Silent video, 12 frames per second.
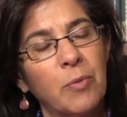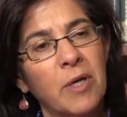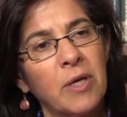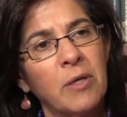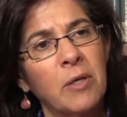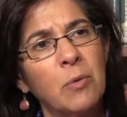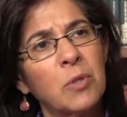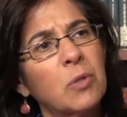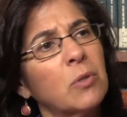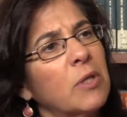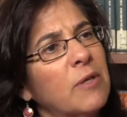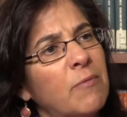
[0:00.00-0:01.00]
But uh, it was
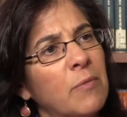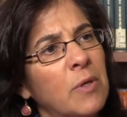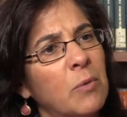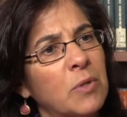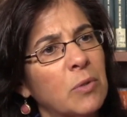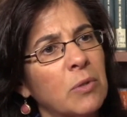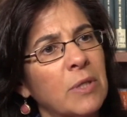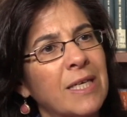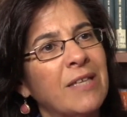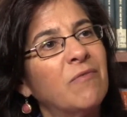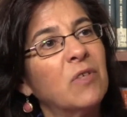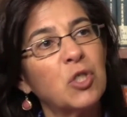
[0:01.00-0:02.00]
certainly it was
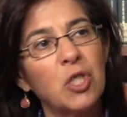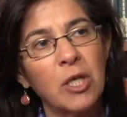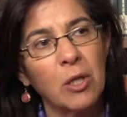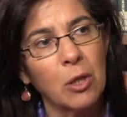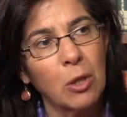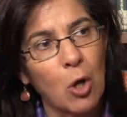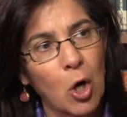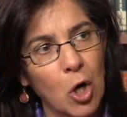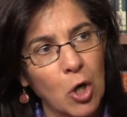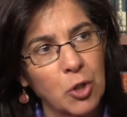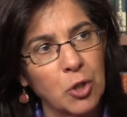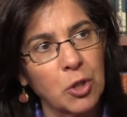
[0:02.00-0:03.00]
certainly envisioning a
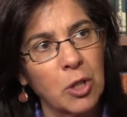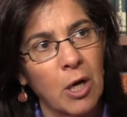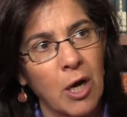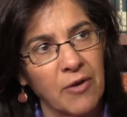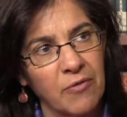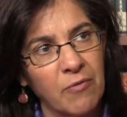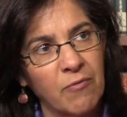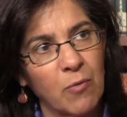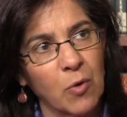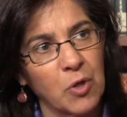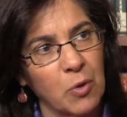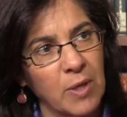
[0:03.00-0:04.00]
large cut for mm.